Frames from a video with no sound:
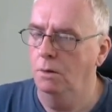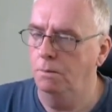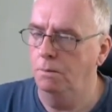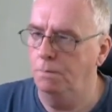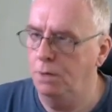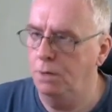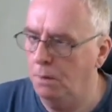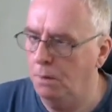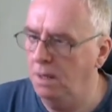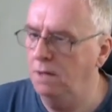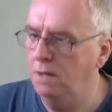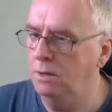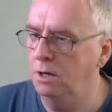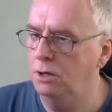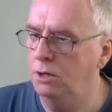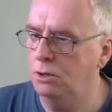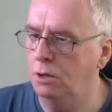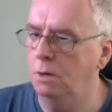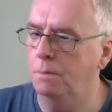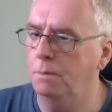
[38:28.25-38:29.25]
between
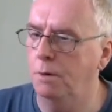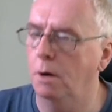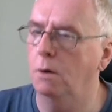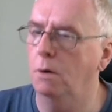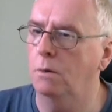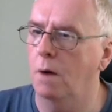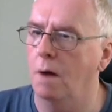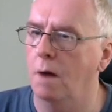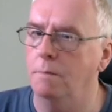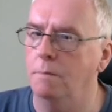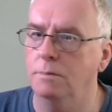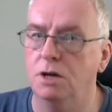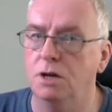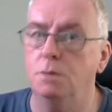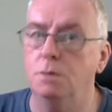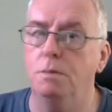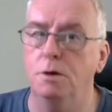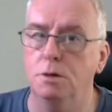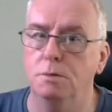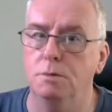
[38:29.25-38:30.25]
these two programs,
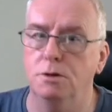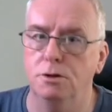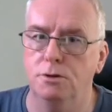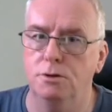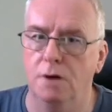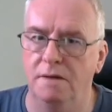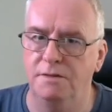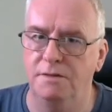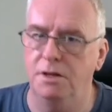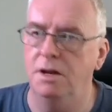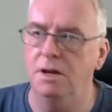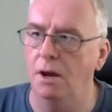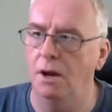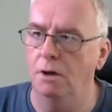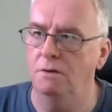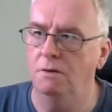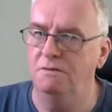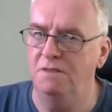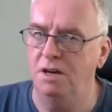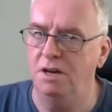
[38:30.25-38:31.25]
it's possible to drive the
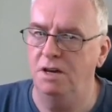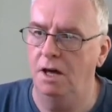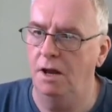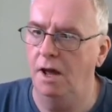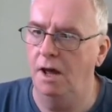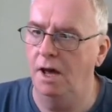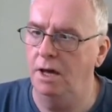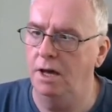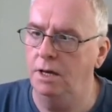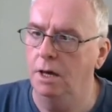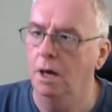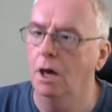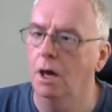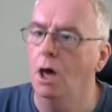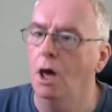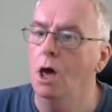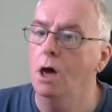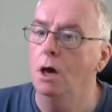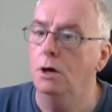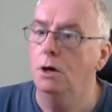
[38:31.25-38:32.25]
NanoVNA
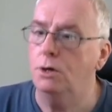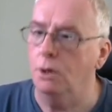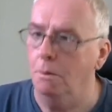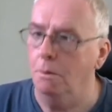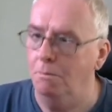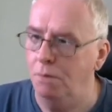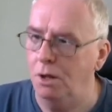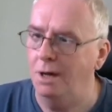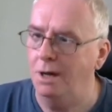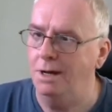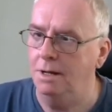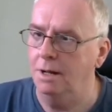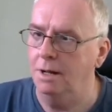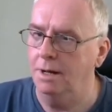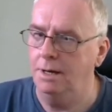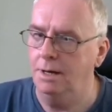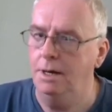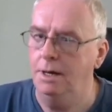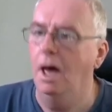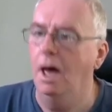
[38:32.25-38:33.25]

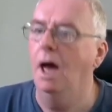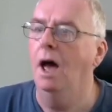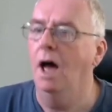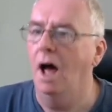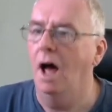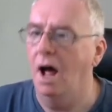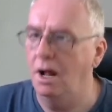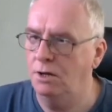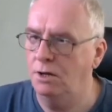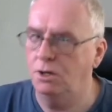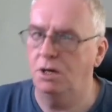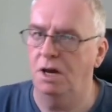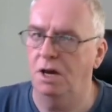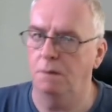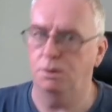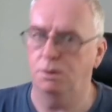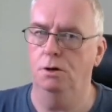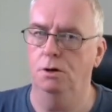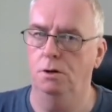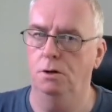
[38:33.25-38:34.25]
completely and to
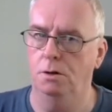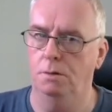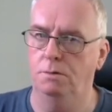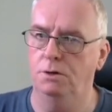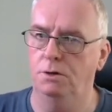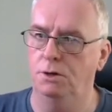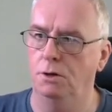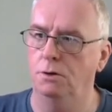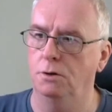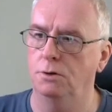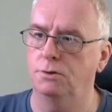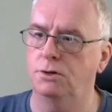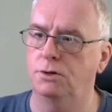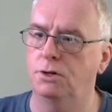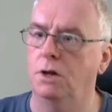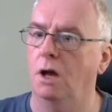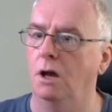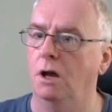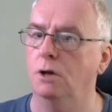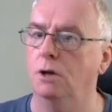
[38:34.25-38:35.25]
capture all the
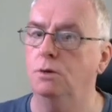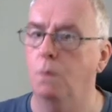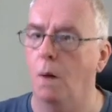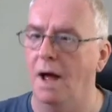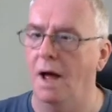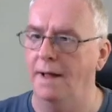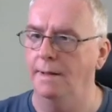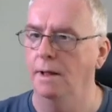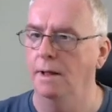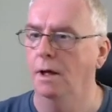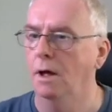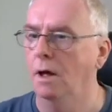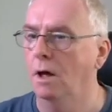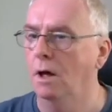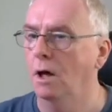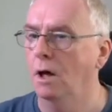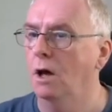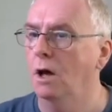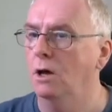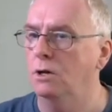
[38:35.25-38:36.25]
results as well.
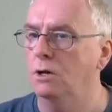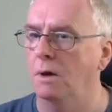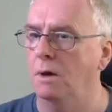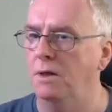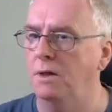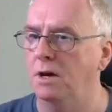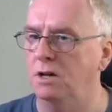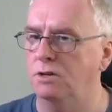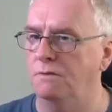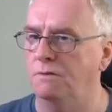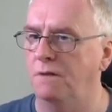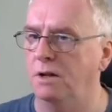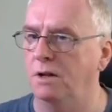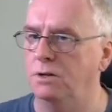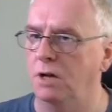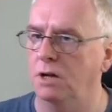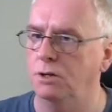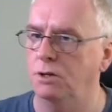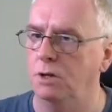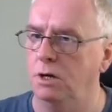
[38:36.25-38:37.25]
So I think it's a
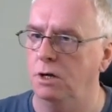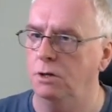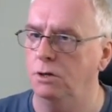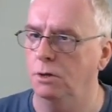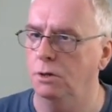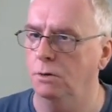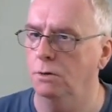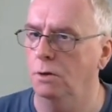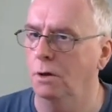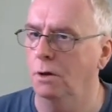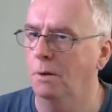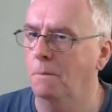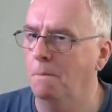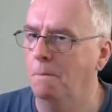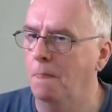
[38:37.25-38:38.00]
fantastic tool.